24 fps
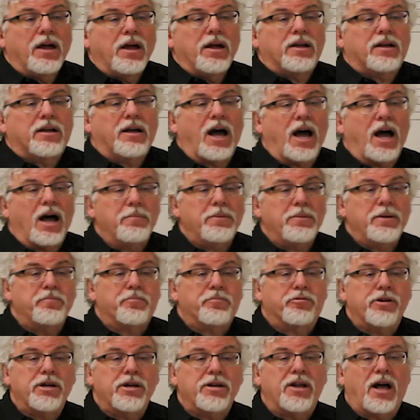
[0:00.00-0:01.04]
common
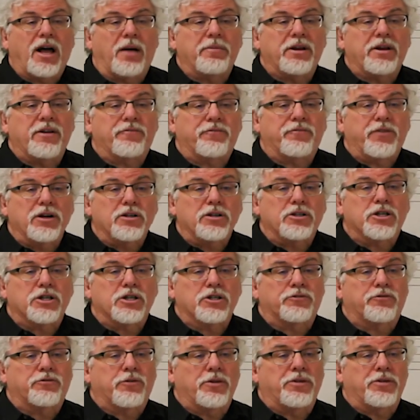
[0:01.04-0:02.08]
predominant
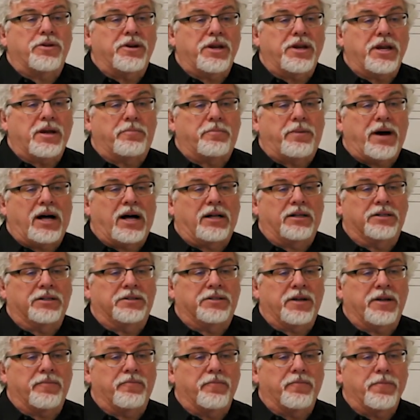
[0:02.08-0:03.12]
functions for the
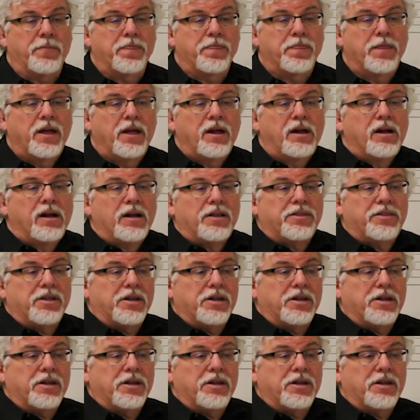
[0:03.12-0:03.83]
Neapolitan. The